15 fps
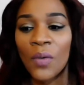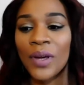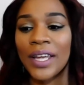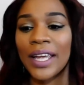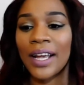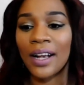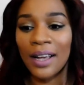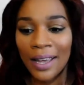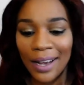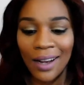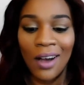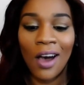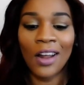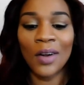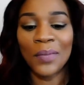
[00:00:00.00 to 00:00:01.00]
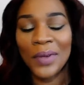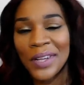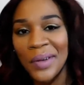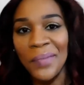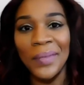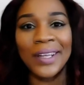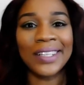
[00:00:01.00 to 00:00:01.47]
we can get caught up in
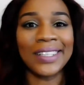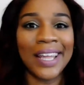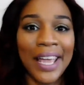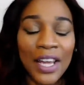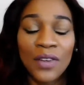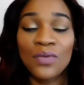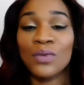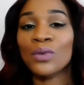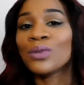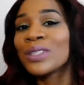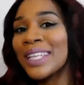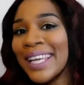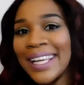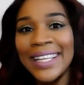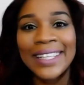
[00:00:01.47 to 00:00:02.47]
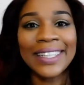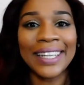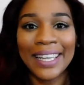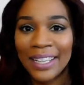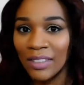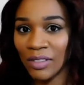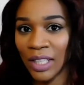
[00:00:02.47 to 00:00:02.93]
the mundane routine
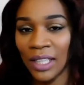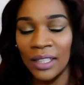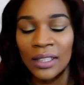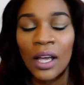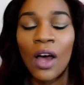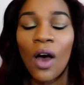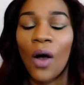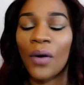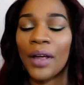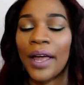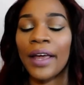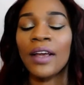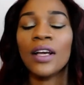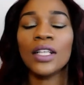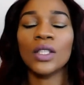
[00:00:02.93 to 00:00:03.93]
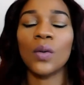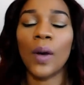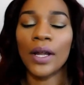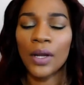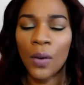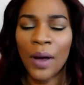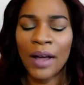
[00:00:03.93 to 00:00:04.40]
thing of things. Okay, so
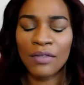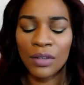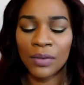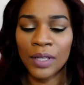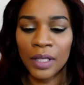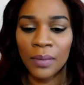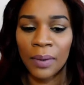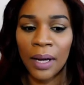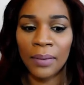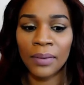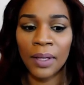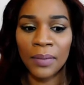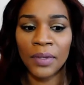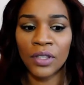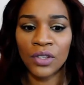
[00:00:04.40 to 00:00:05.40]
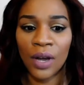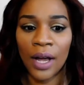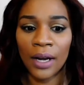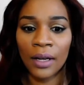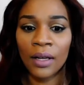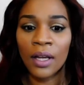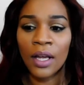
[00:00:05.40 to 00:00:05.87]
I know I have to read the Bible. Let me
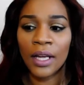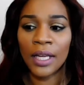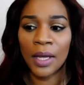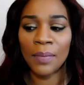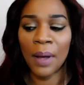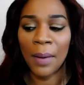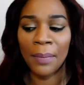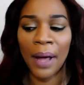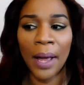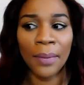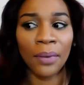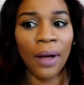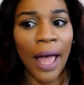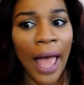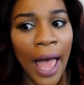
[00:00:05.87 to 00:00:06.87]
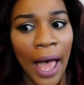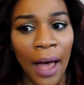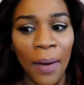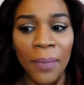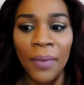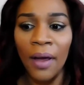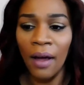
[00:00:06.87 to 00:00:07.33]
try to get my Bible
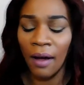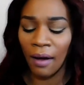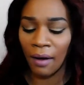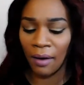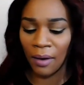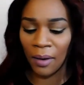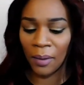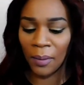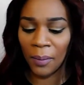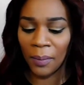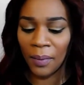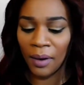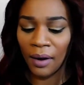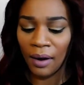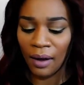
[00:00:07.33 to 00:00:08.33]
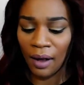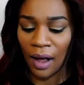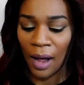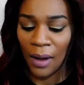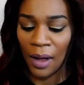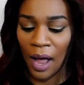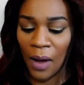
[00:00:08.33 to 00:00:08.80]
app.
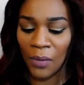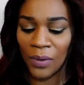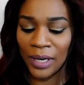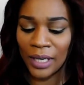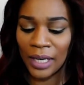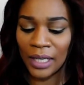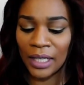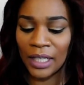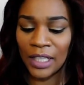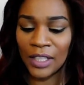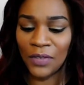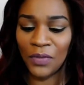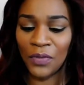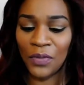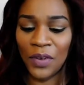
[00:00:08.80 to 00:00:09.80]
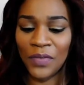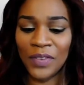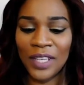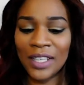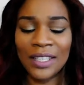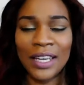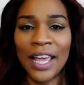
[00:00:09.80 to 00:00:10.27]
I want to get this
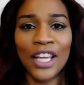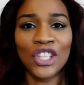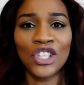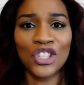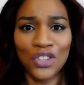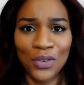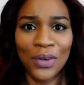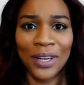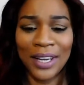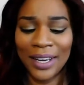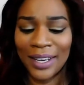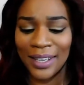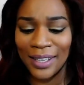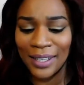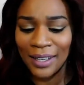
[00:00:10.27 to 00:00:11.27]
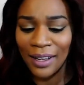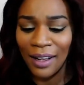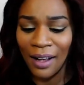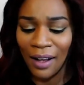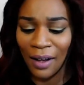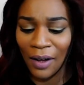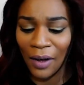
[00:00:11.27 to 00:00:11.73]
50-day streak
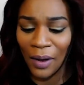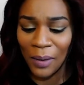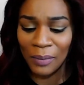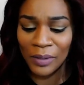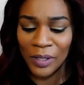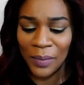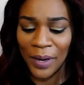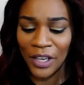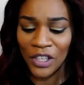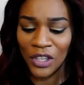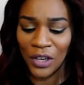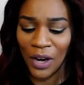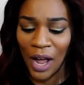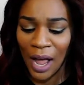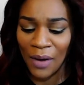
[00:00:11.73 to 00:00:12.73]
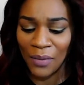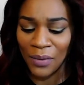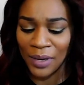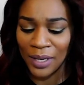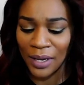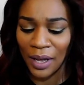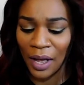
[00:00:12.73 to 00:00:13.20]
to make sure I
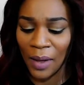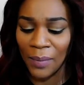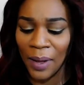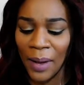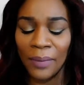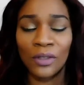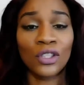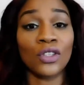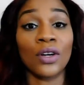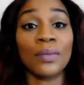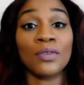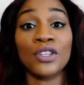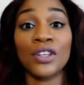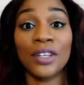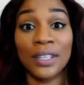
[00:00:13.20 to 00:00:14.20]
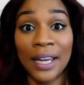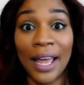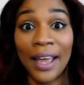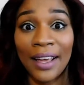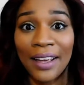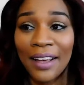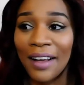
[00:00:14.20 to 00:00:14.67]
read a Bible scripture a
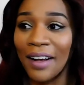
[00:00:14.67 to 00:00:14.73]
day.